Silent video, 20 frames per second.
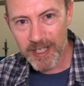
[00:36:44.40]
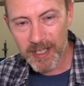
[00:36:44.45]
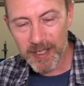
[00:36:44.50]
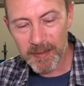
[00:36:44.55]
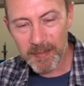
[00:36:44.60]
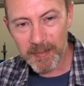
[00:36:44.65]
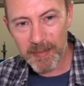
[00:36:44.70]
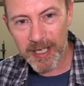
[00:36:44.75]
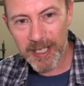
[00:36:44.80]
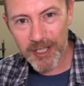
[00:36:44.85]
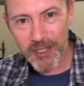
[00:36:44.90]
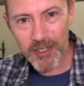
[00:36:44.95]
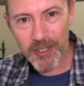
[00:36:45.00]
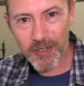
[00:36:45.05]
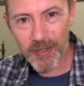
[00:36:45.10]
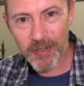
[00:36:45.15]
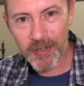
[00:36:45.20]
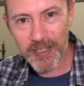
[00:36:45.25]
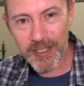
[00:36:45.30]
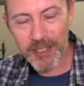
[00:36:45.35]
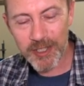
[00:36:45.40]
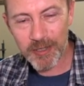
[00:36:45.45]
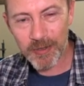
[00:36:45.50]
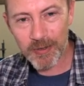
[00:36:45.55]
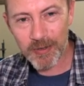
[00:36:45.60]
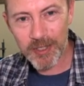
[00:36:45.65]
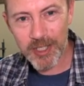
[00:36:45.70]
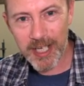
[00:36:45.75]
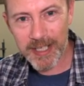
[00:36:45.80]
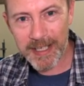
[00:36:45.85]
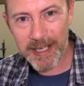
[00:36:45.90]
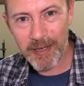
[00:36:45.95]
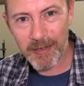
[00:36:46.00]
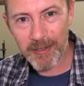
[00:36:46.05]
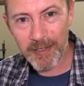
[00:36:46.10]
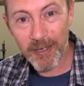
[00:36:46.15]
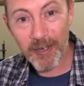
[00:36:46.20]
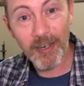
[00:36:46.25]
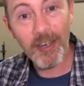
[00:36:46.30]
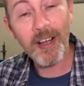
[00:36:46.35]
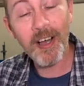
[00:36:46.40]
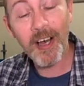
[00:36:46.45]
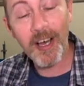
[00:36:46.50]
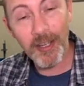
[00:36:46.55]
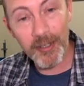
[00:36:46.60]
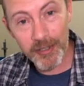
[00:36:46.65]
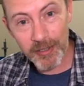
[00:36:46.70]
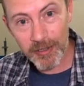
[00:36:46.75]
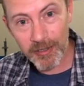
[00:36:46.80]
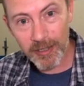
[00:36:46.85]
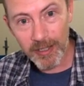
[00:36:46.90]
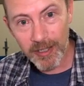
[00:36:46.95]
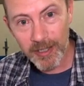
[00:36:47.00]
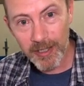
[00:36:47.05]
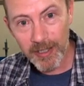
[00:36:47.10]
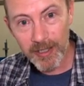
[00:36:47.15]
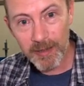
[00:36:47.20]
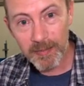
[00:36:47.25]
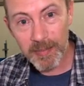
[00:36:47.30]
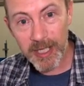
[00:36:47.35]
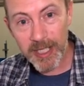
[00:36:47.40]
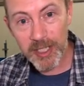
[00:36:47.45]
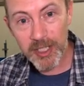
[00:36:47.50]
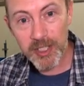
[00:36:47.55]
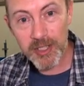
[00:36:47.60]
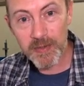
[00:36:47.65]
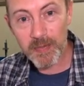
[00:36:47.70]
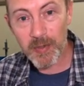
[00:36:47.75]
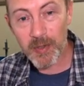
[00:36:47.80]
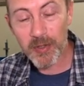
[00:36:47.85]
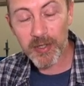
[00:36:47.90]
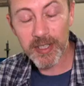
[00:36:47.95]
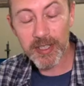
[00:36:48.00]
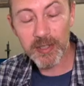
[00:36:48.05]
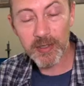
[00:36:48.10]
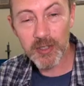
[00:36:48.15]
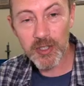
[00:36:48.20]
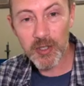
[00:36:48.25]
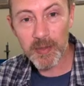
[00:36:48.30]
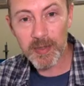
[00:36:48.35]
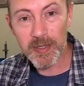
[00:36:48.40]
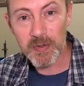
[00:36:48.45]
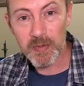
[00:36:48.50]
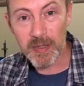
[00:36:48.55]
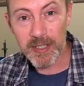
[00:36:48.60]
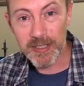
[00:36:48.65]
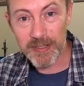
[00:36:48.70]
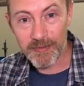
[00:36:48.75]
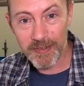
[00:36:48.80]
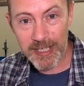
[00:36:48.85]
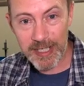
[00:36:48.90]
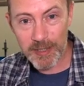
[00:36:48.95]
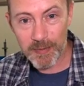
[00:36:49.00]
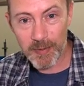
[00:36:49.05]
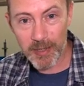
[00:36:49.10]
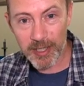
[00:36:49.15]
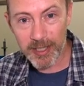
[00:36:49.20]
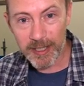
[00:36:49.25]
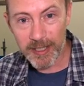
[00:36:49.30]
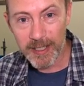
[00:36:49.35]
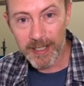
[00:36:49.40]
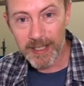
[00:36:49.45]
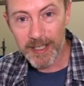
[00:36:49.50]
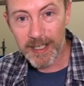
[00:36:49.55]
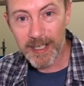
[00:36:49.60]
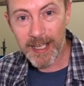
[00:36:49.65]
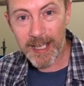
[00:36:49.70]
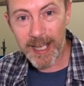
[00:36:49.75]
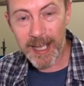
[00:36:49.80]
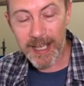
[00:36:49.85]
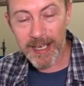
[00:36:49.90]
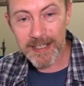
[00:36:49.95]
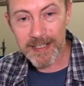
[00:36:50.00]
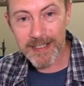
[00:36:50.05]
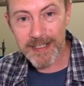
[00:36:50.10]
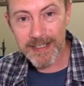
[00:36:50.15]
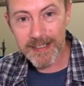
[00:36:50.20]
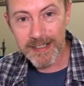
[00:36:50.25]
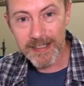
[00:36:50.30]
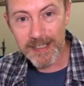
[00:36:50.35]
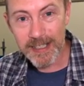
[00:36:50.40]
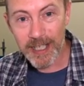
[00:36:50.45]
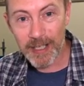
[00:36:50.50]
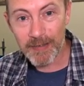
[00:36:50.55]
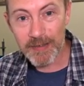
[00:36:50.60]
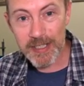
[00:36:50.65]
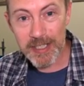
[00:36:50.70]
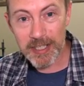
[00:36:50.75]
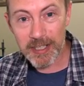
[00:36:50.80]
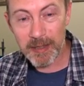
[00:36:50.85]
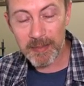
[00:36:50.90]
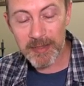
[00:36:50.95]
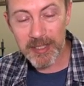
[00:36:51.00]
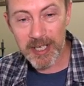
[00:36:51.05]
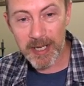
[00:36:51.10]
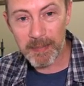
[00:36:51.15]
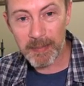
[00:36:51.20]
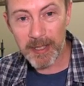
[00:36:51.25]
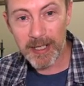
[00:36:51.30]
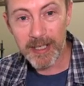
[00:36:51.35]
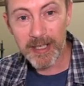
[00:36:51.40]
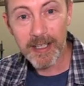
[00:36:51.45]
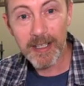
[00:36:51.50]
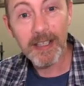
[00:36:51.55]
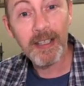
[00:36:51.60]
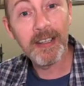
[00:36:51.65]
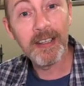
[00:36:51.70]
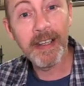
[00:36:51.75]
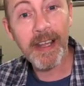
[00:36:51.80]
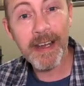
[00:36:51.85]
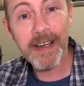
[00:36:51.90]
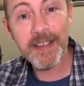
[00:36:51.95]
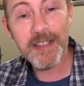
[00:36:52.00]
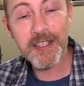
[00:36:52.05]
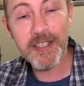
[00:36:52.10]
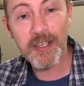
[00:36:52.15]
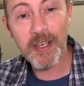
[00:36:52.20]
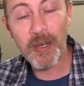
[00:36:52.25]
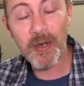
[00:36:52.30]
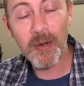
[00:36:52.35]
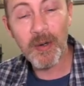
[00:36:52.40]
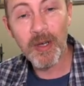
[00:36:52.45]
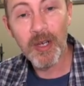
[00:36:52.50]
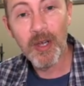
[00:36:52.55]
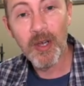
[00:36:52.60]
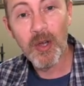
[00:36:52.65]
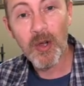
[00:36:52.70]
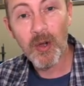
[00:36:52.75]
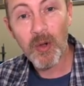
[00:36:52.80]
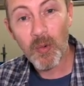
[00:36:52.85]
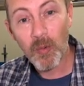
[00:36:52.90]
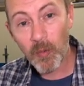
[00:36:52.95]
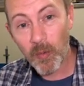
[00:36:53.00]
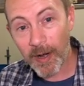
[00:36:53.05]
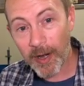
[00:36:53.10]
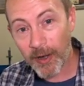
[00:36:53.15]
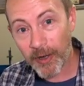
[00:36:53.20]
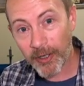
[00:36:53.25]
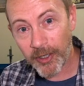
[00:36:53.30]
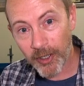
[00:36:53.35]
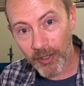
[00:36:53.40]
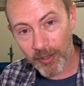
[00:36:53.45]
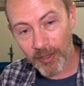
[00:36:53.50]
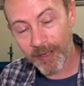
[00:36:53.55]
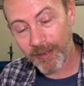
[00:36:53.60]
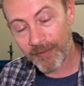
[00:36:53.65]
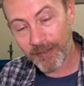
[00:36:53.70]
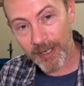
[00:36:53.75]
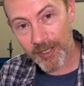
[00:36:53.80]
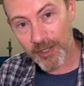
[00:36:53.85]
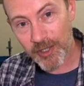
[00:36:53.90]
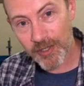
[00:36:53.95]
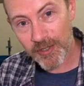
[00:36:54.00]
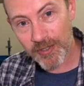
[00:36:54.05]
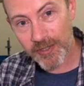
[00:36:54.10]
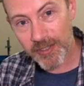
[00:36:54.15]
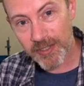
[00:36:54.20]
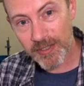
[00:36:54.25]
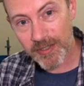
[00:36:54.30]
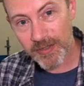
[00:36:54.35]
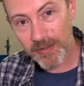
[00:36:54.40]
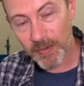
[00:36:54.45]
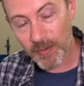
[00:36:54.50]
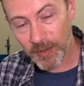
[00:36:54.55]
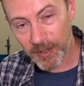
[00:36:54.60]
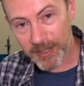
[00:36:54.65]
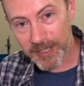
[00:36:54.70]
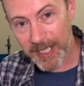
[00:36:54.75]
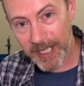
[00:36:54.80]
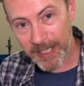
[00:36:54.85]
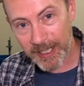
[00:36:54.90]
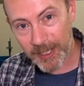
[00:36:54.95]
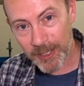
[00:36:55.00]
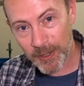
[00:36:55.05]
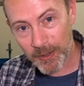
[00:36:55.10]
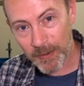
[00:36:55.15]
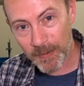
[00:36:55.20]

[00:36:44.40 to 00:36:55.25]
Make sure that you check out our other pages, both on YouTube as well as Facebook, and give us a thumbs up. Let us know where your adventures will take you.